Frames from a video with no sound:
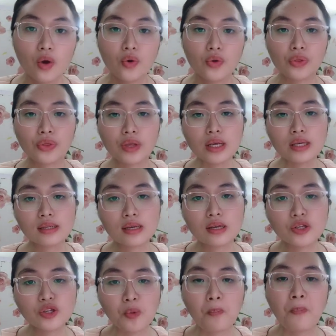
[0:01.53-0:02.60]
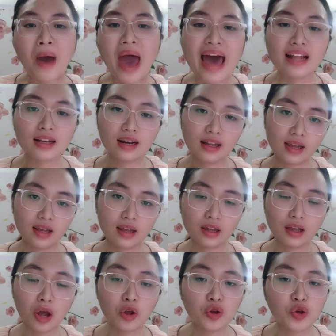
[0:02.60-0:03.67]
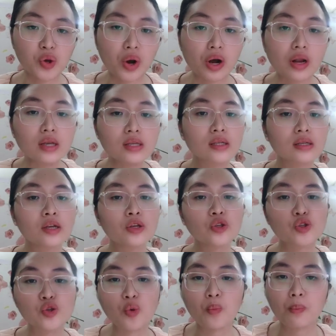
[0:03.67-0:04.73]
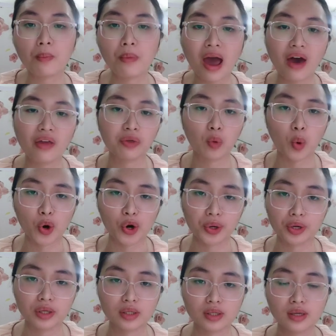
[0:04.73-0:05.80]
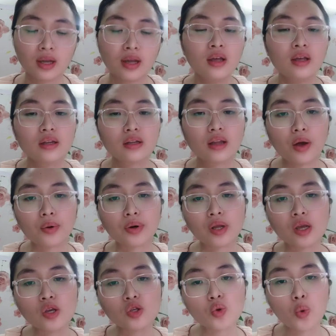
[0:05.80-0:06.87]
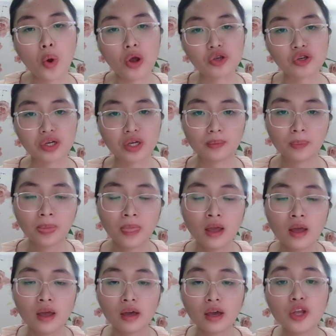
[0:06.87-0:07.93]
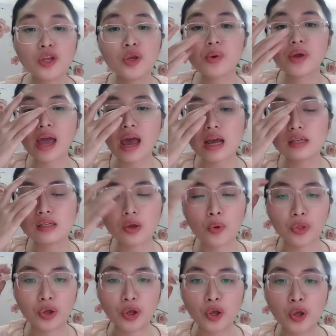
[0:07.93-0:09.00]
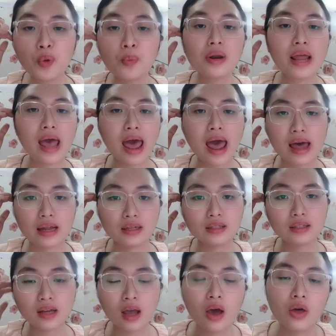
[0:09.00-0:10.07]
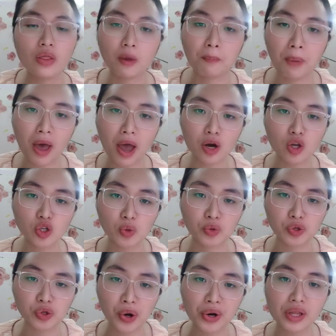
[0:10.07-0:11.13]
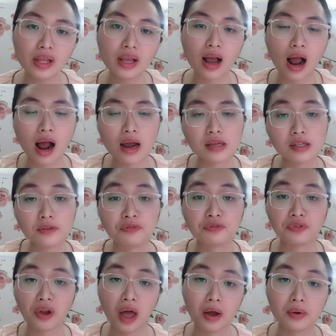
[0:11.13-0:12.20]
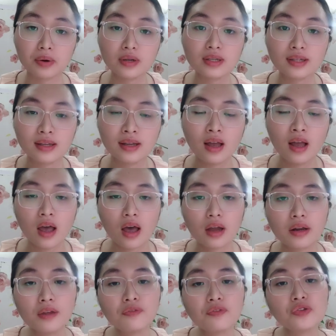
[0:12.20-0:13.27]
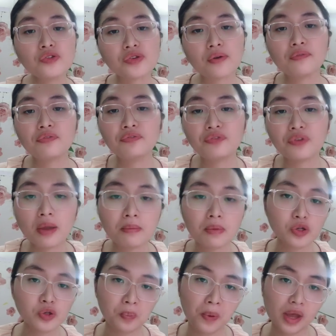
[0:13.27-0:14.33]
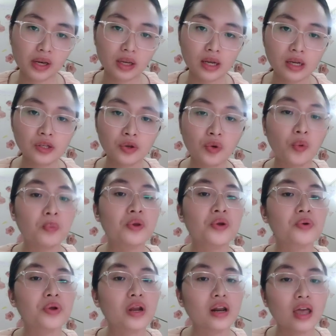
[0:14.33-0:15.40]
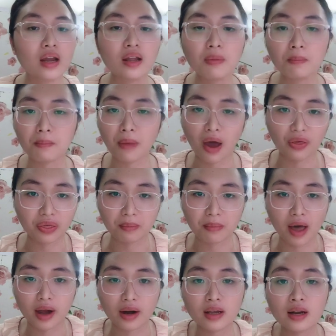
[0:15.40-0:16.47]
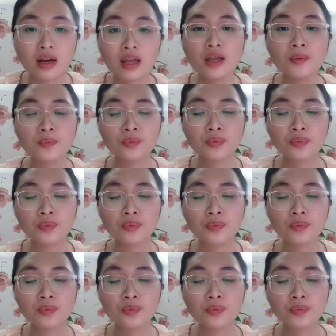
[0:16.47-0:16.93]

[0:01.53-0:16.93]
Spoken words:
This is Pat Lee, and you're listening to Math World. Now, here's a question. Can you guess how the human hand, the petals of certain kinds of flowers, and even some famous paintings could be related mathematically?